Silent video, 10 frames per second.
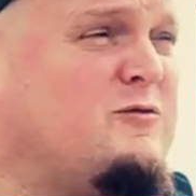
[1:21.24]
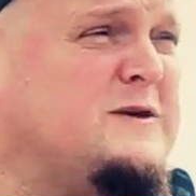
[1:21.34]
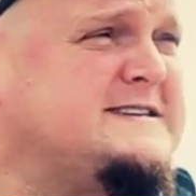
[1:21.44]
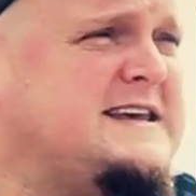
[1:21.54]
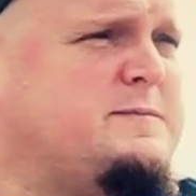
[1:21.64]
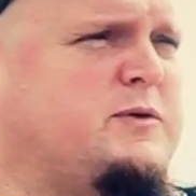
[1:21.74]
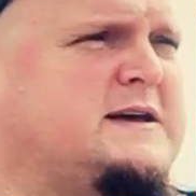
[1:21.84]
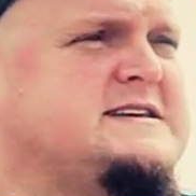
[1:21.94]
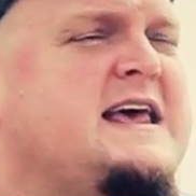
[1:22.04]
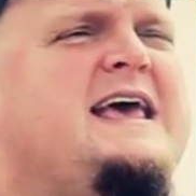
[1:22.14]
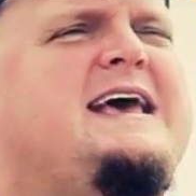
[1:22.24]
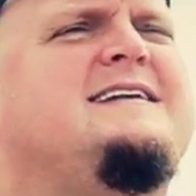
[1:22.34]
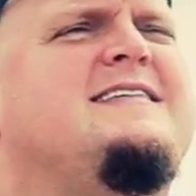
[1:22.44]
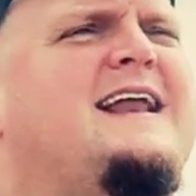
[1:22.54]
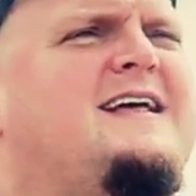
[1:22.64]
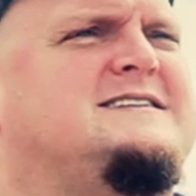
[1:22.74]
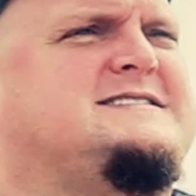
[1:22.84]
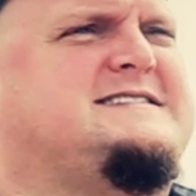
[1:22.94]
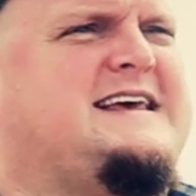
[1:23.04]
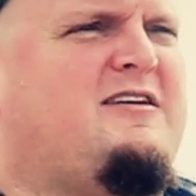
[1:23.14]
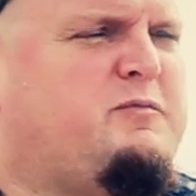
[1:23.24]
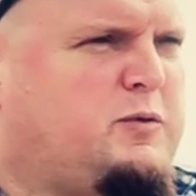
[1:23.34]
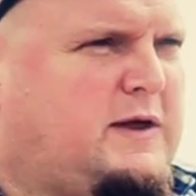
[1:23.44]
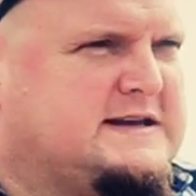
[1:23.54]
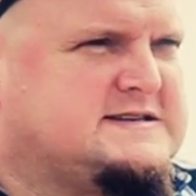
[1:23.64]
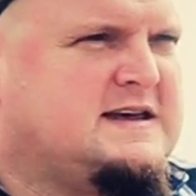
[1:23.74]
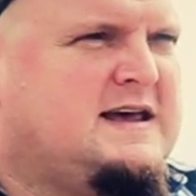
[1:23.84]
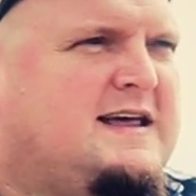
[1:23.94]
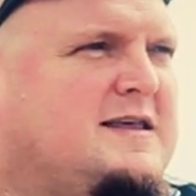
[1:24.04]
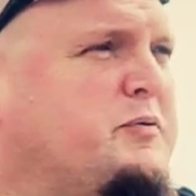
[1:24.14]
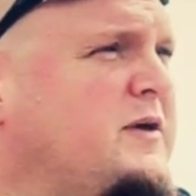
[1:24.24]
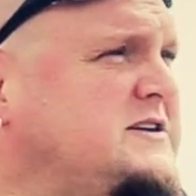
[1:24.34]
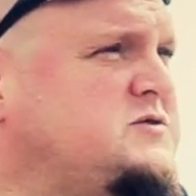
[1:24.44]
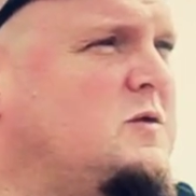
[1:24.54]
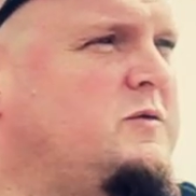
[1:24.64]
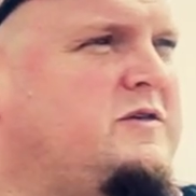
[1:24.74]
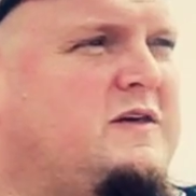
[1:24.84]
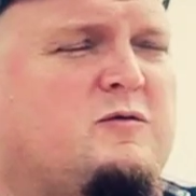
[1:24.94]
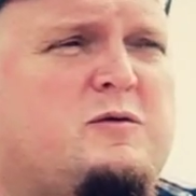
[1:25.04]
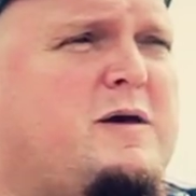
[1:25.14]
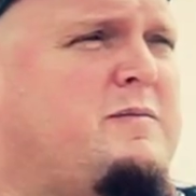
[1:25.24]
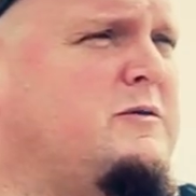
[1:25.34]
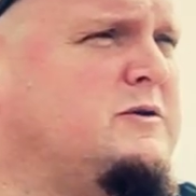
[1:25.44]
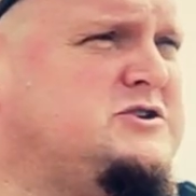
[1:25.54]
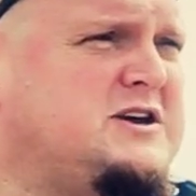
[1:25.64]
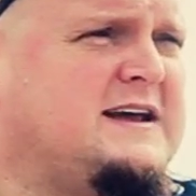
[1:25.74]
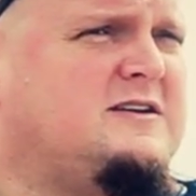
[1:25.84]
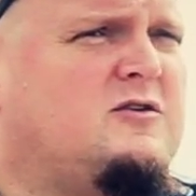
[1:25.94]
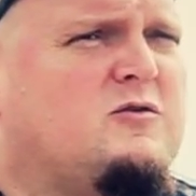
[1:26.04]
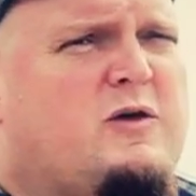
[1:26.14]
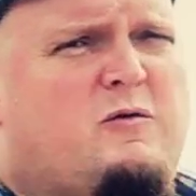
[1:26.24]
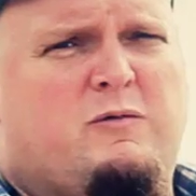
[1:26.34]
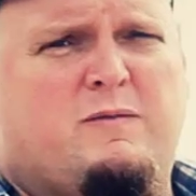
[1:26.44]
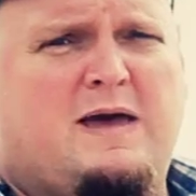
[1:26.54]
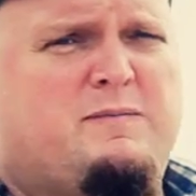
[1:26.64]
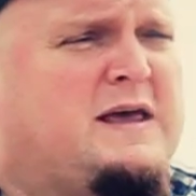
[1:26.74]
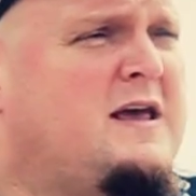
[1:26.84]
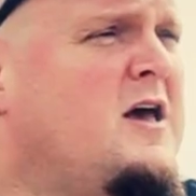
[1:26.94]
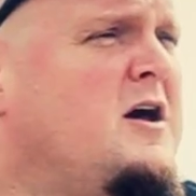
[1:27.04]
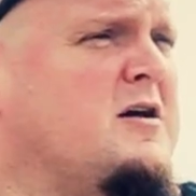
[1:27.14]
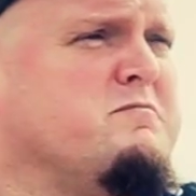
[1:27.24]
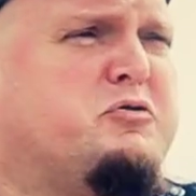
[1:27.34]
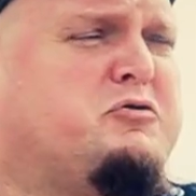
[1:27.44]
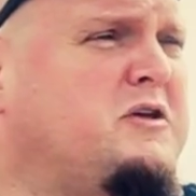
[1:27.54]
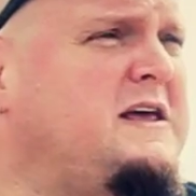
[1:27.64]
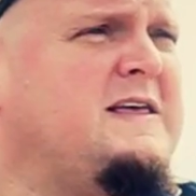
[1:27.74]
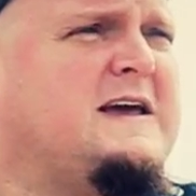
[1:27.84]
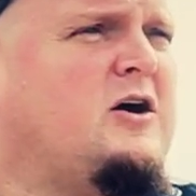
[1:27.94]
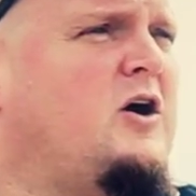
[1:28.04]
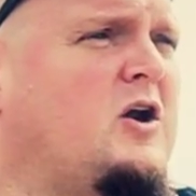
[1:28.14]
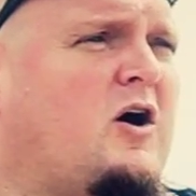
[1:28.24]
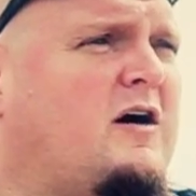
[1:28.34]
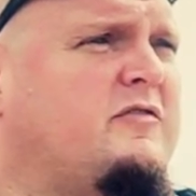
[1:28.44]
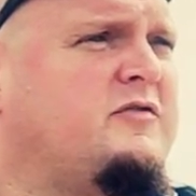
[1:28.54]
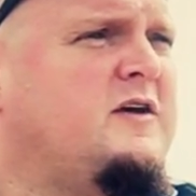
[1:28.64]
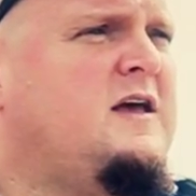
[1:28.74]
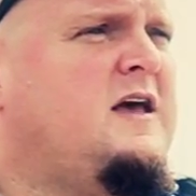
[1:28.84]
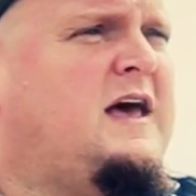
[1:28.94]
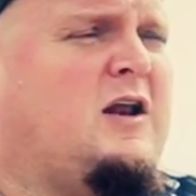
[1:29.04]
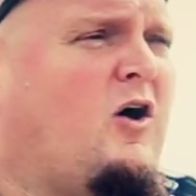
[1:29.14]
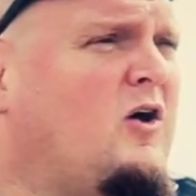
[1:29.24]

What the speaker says: that risky place, into that unsafe place, the place where we think we may be rejected or that we may be completely cut off, and